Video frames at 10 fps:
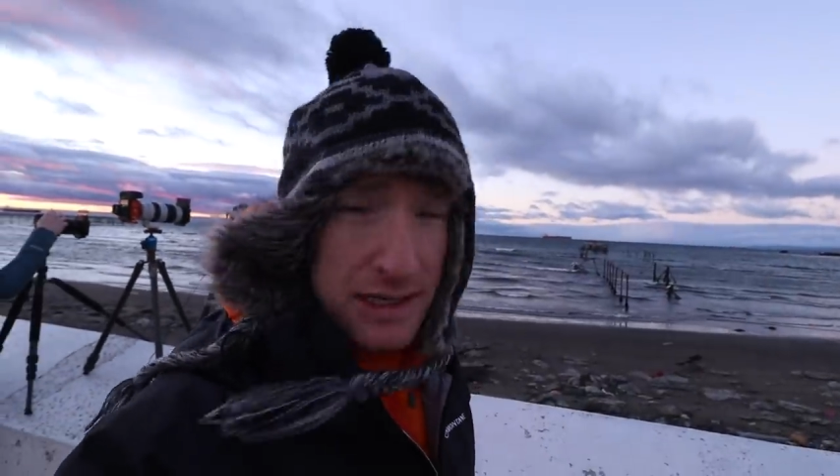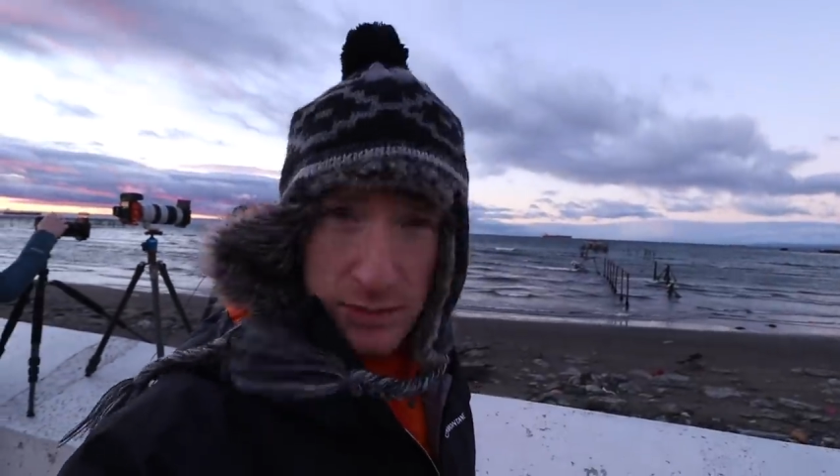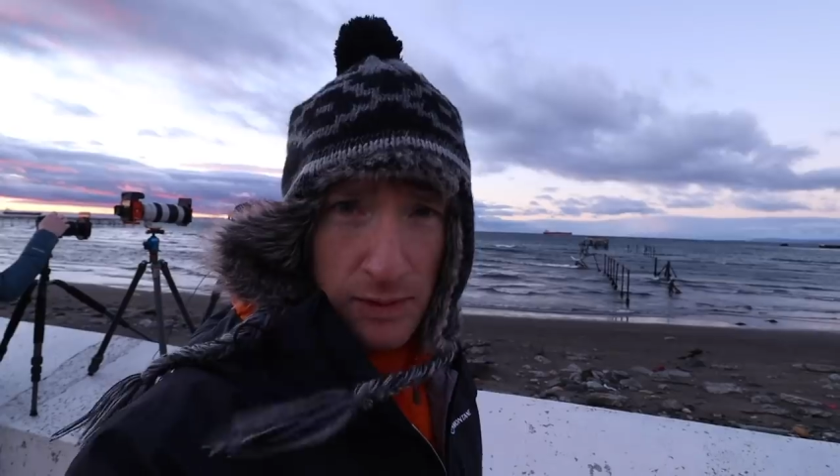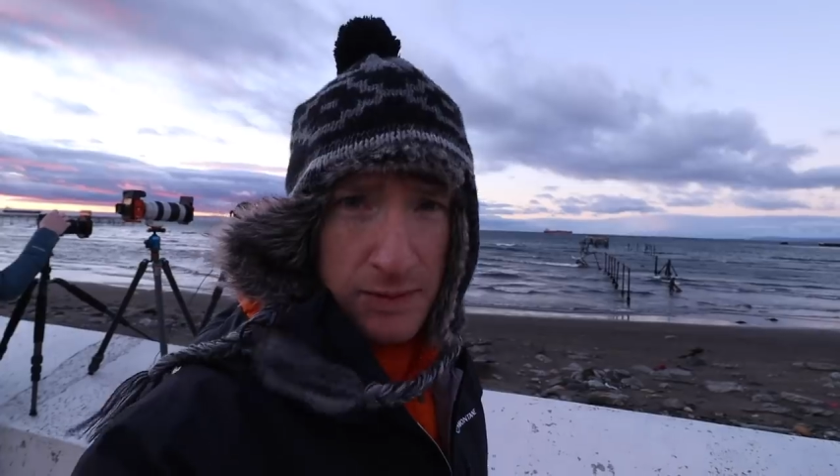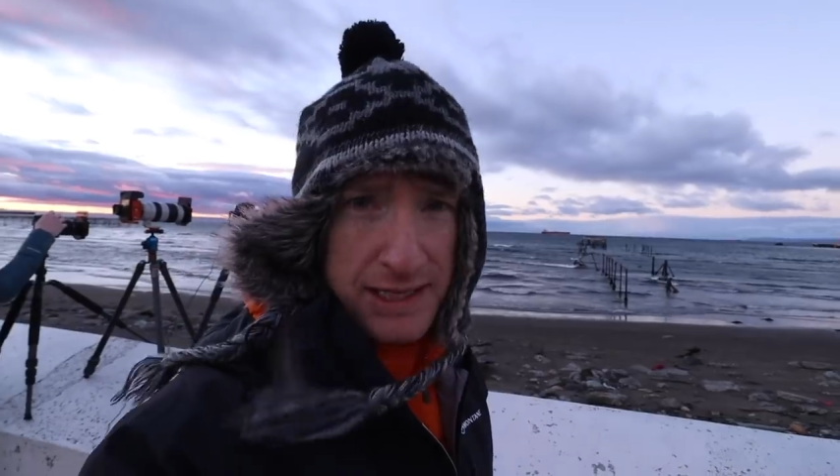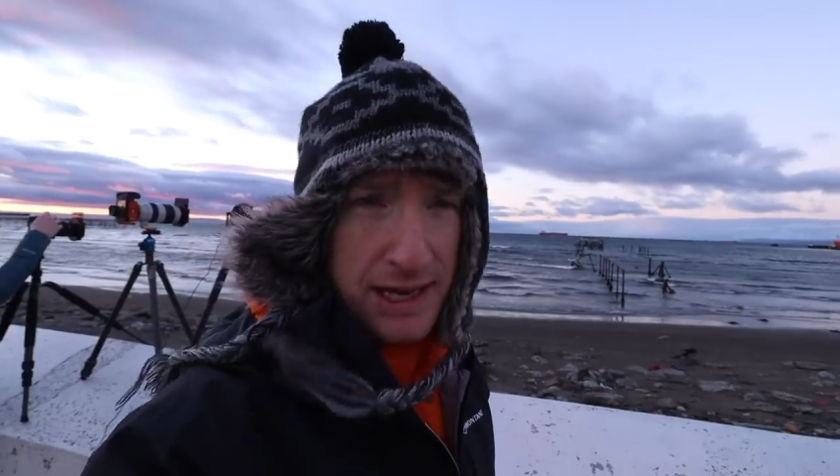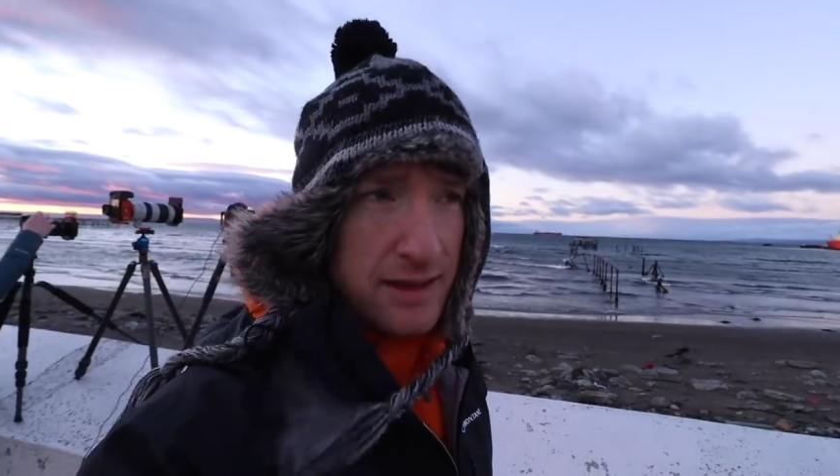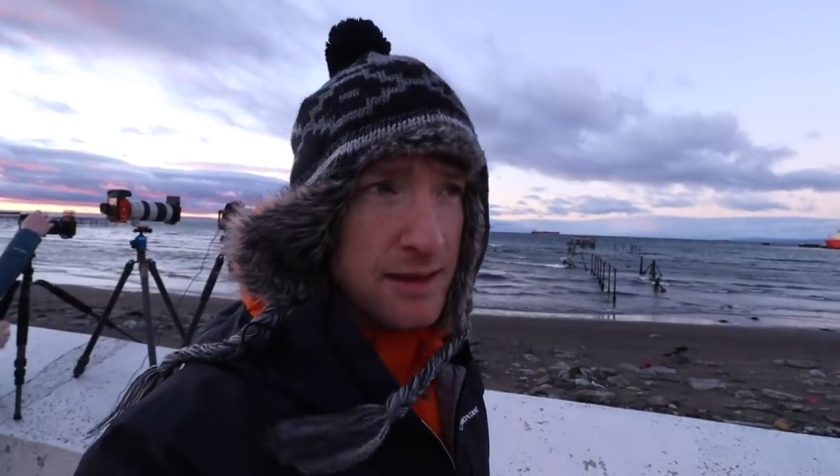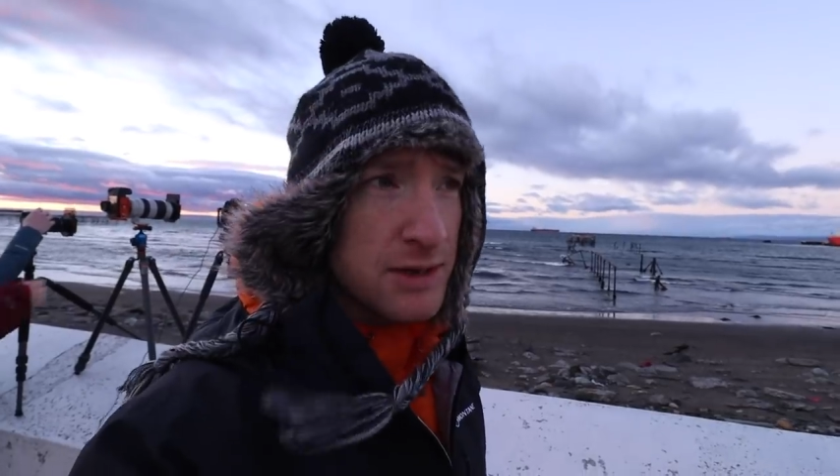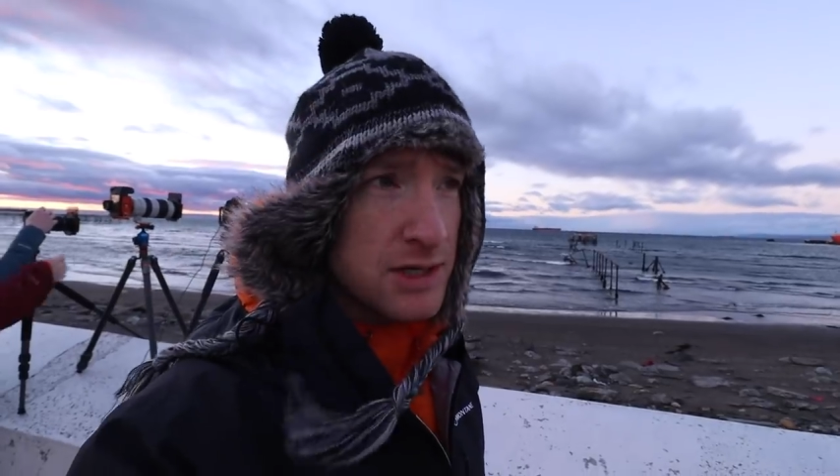is when we take
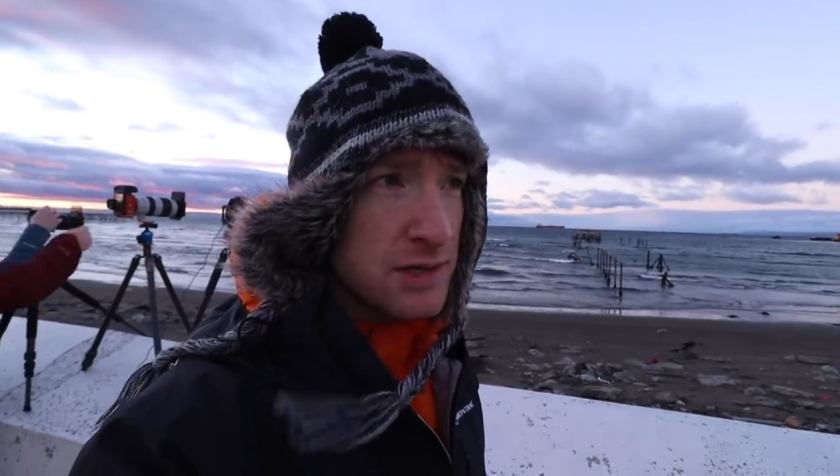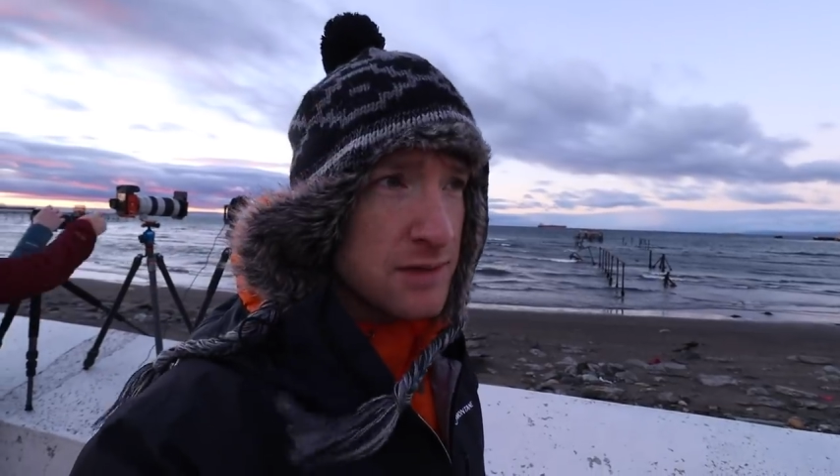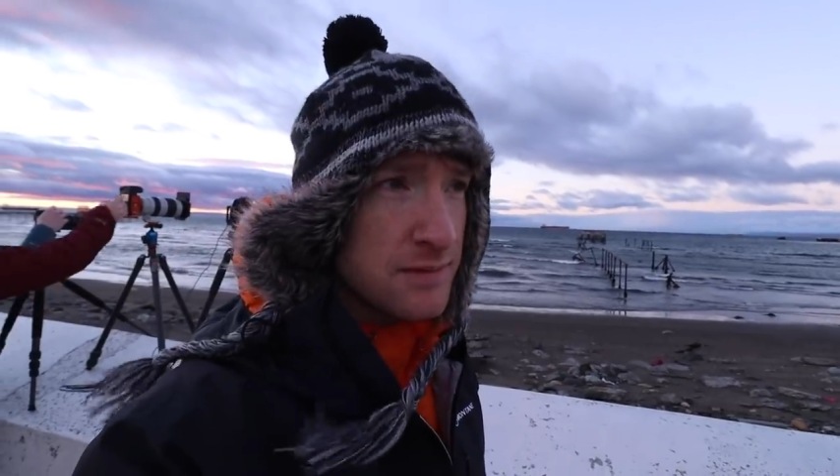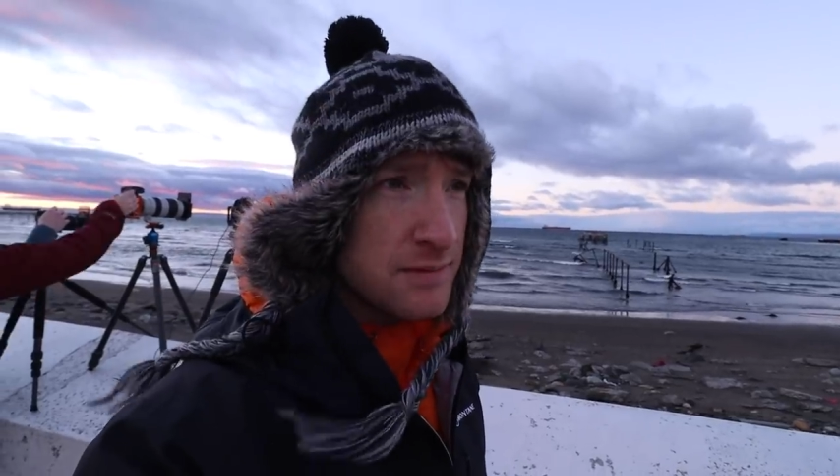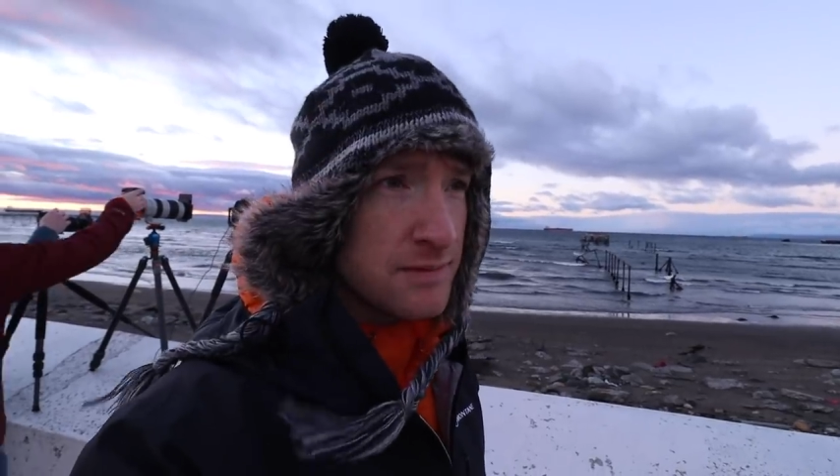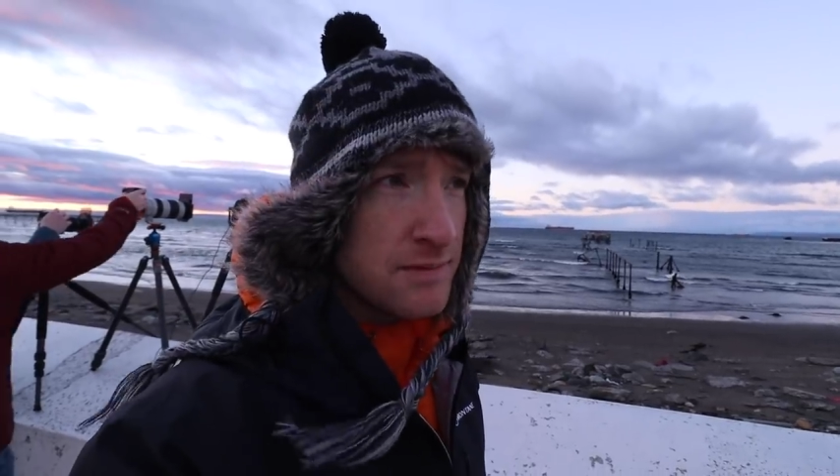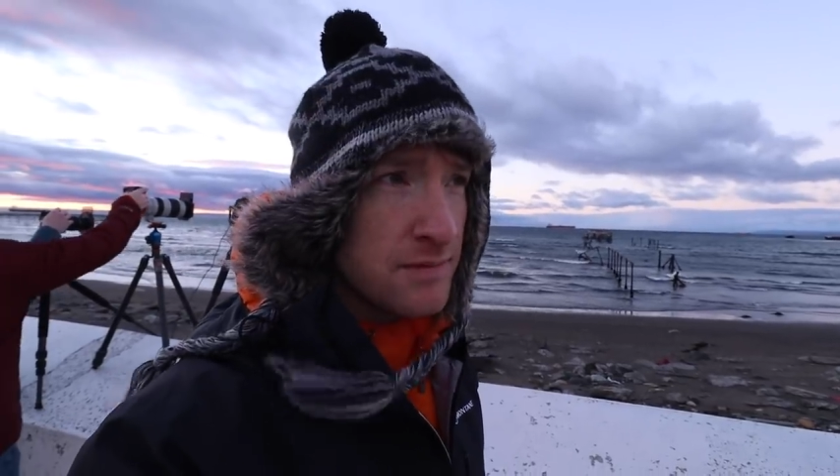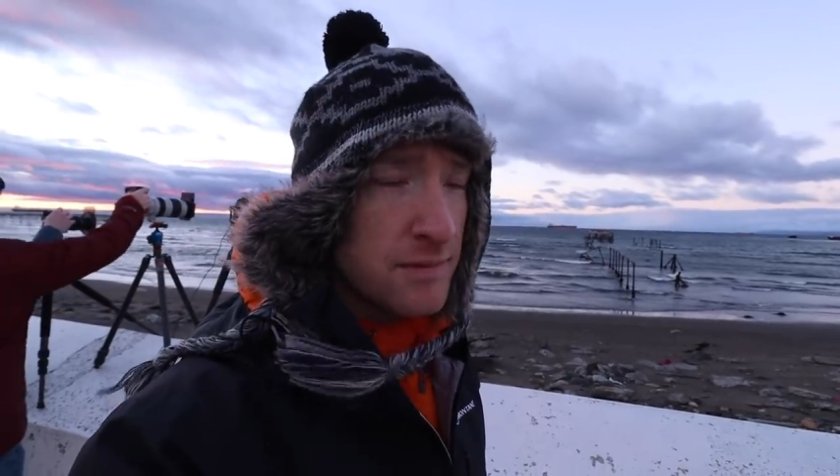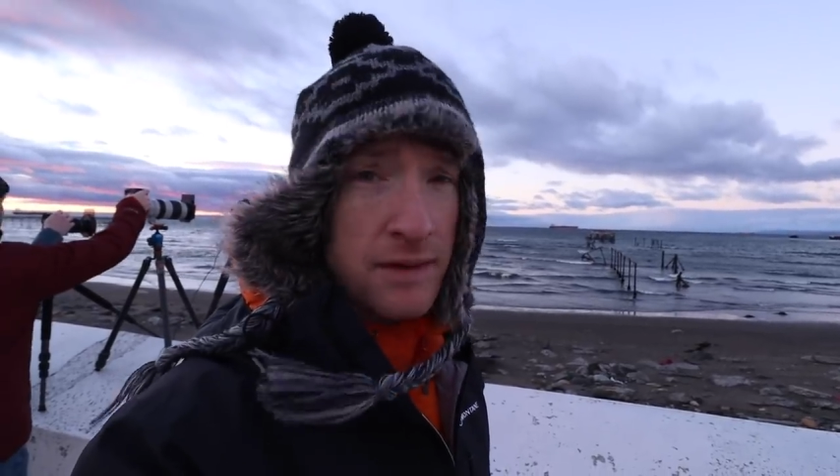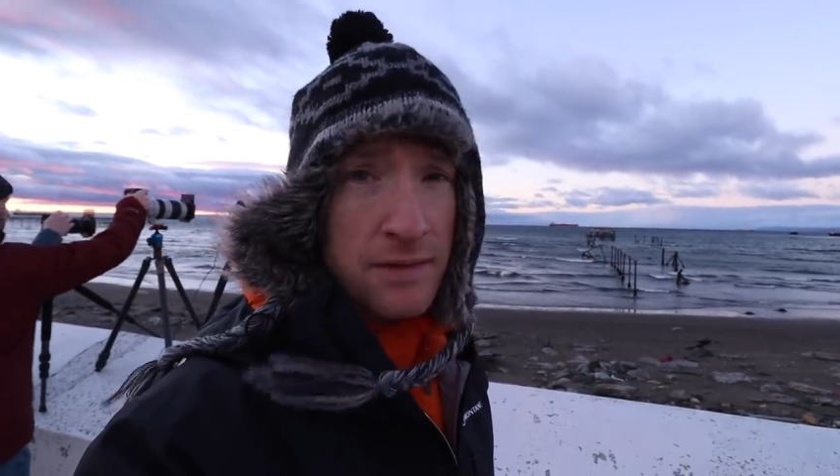the image,
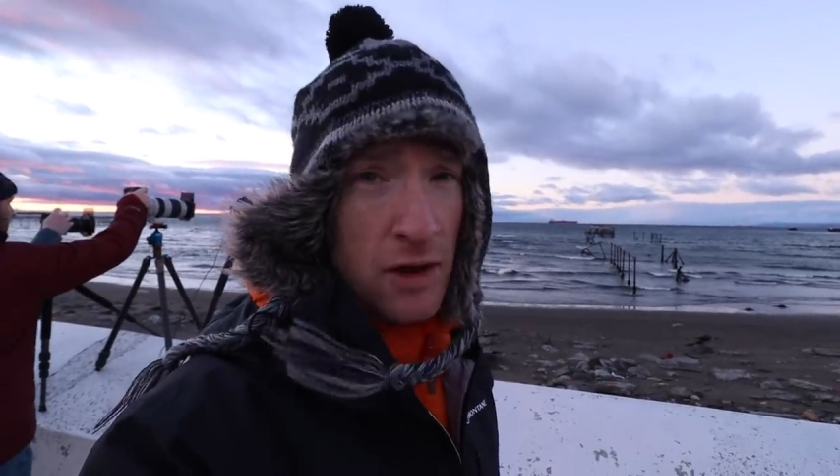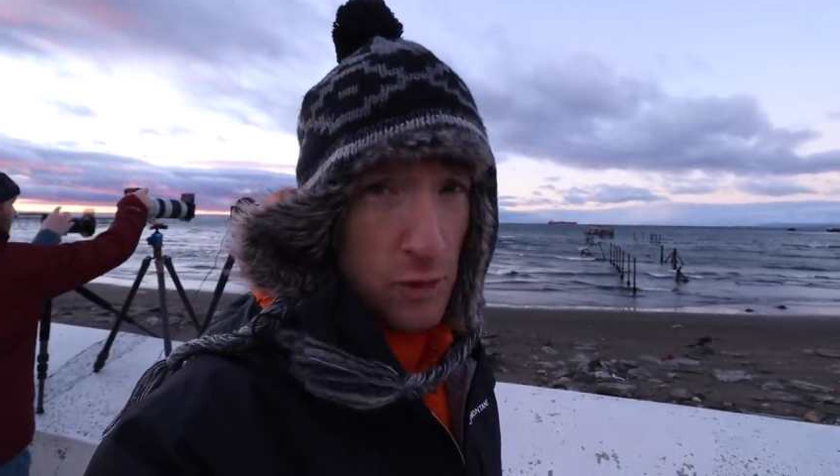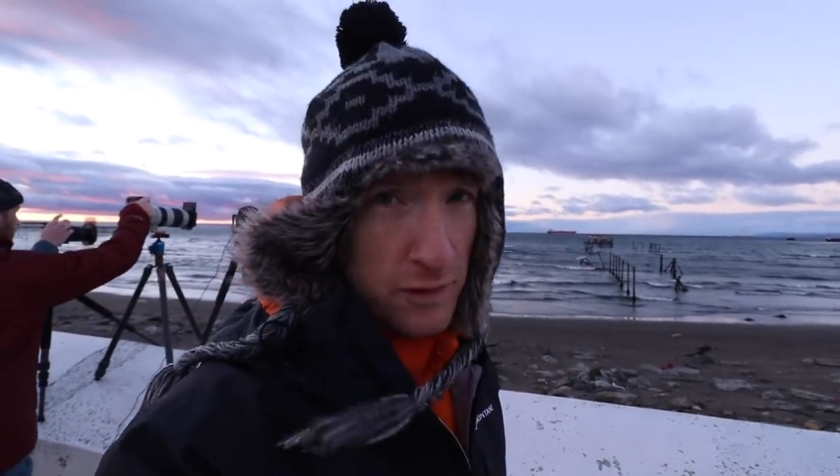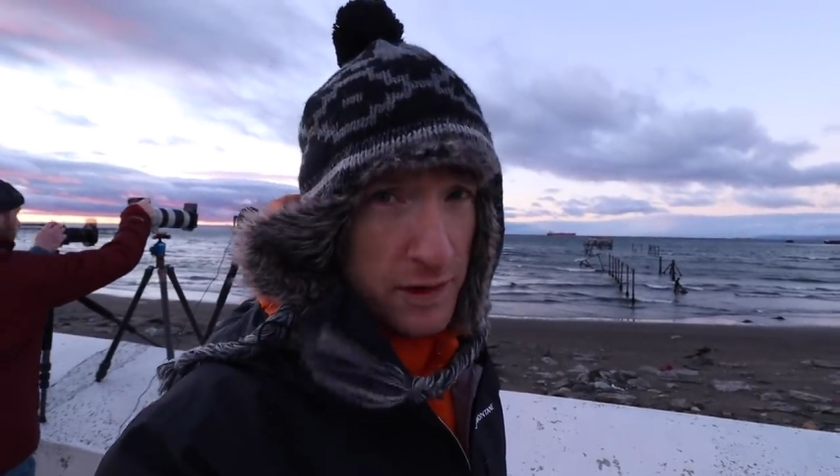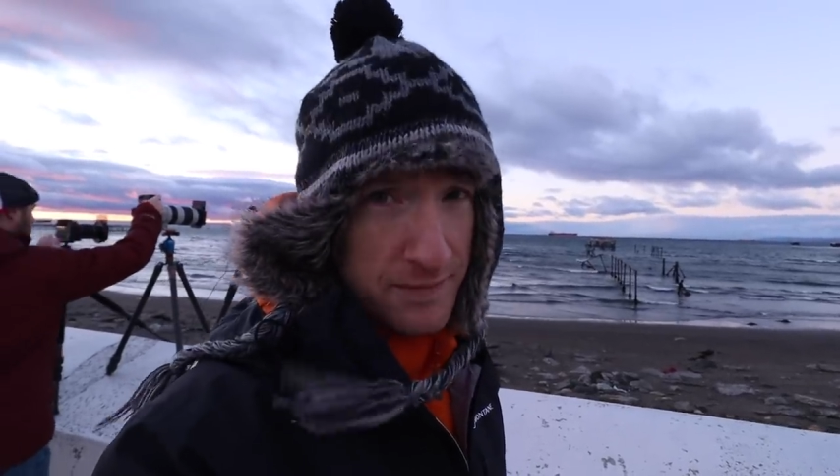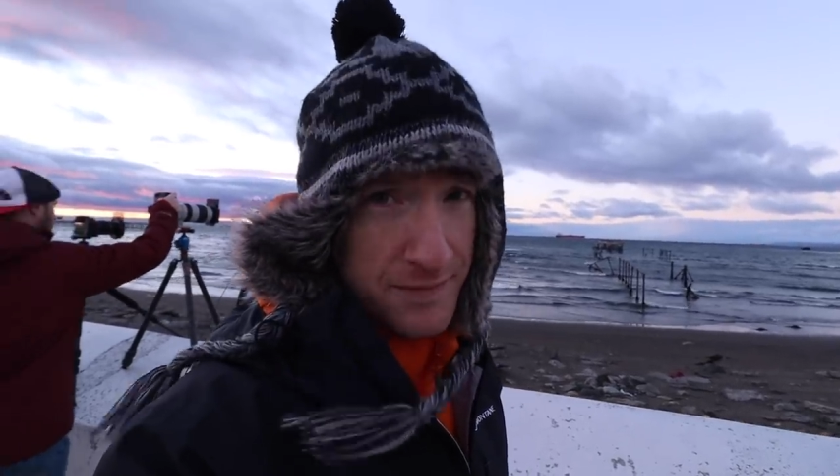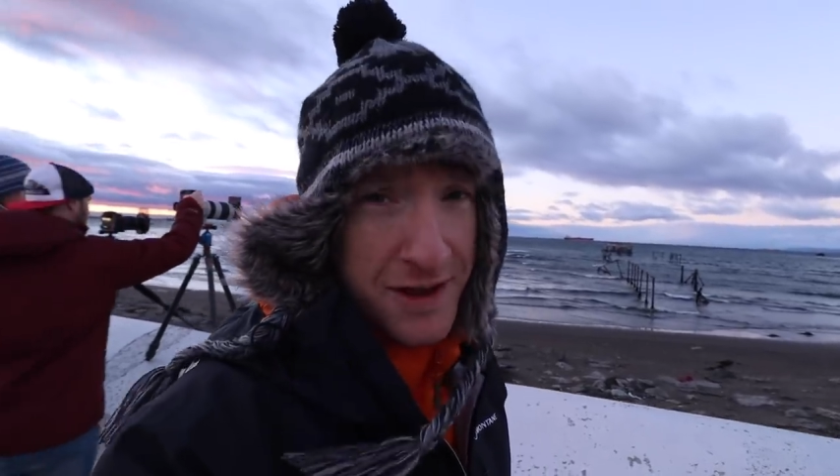hopefully.